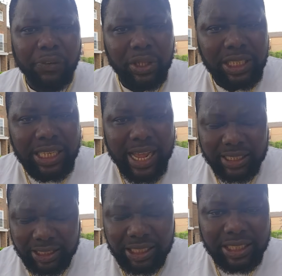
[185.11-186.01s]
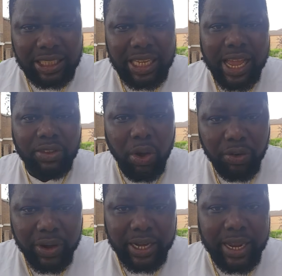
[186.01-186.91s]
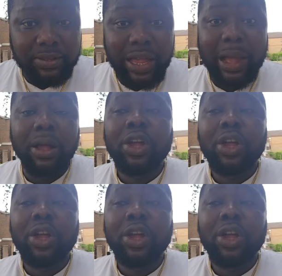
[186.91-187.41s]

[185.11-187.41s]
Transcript: 40 years, 60 years, 100 years,